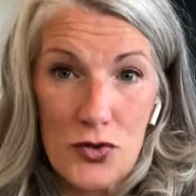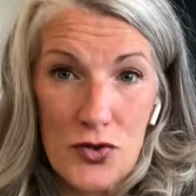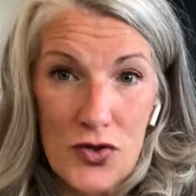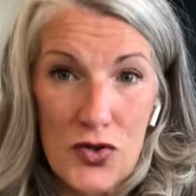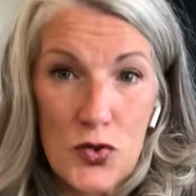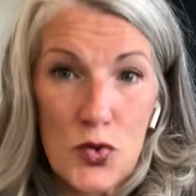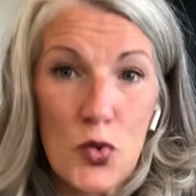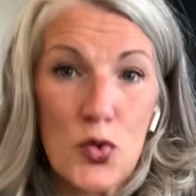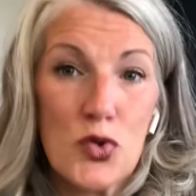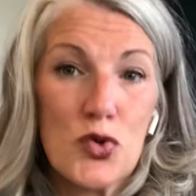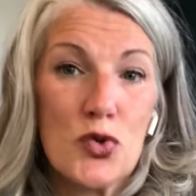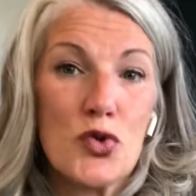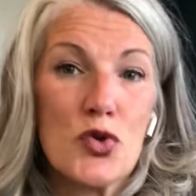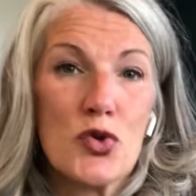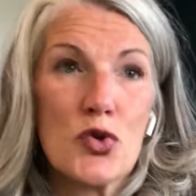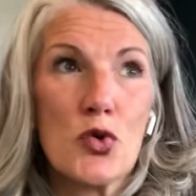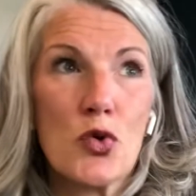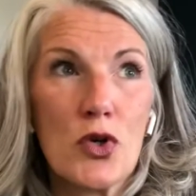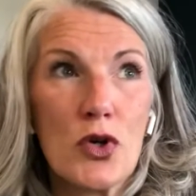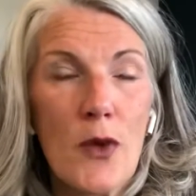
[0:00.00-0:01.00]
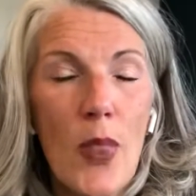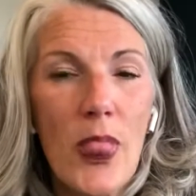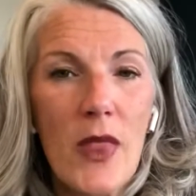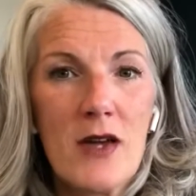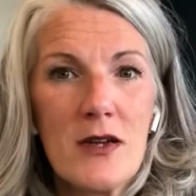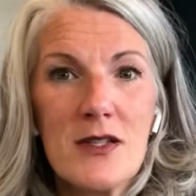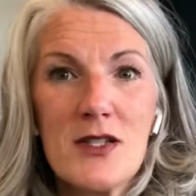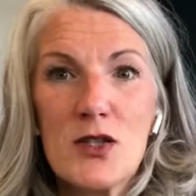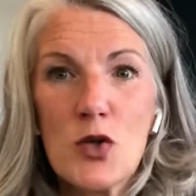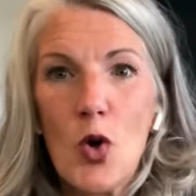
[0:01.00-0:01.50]
social
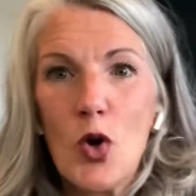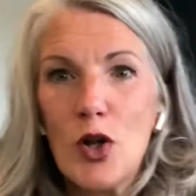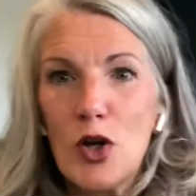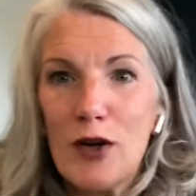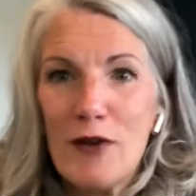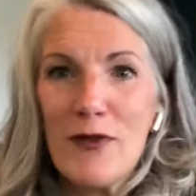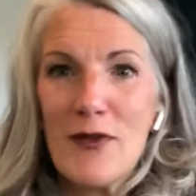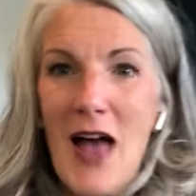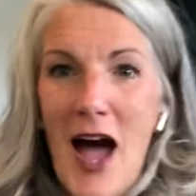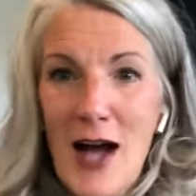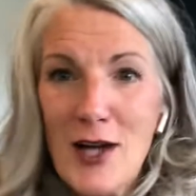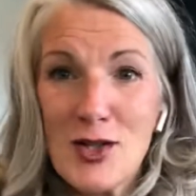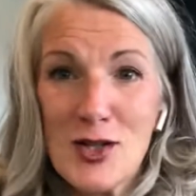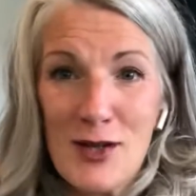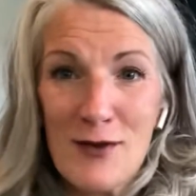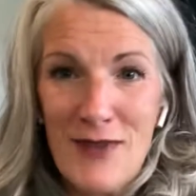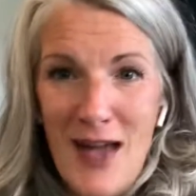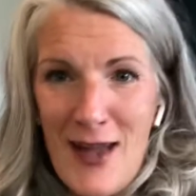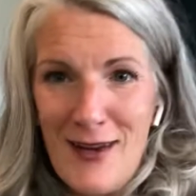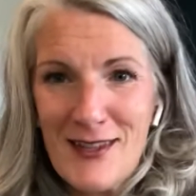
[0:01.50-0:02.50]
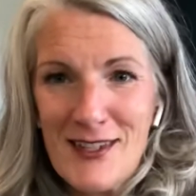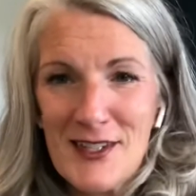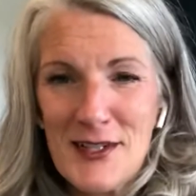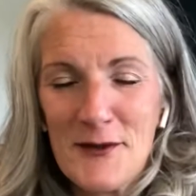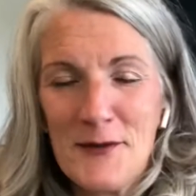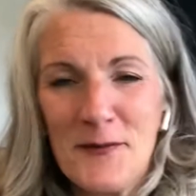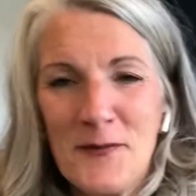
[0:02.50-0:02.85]
solar flash event.